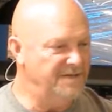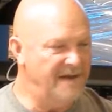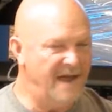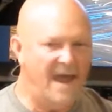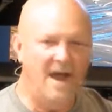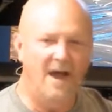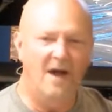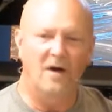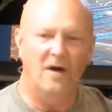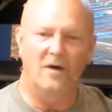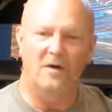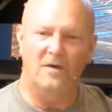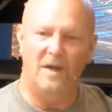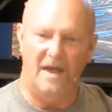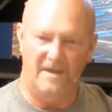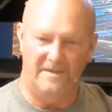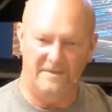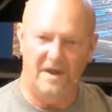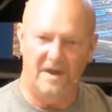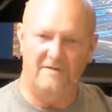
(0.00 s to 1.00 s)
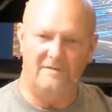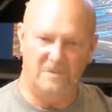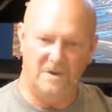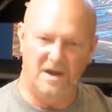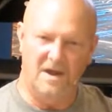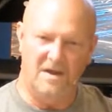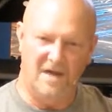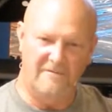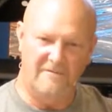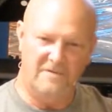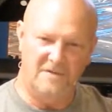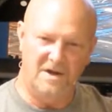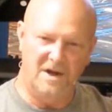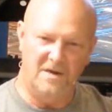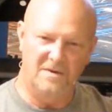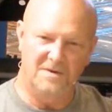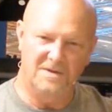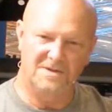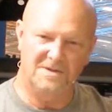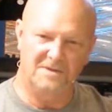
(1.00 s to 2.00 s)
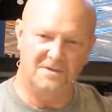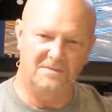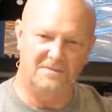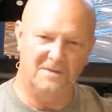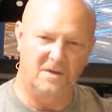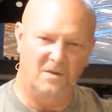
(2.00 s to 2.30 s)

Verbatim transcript: Now, have you ever no, have you noticed on,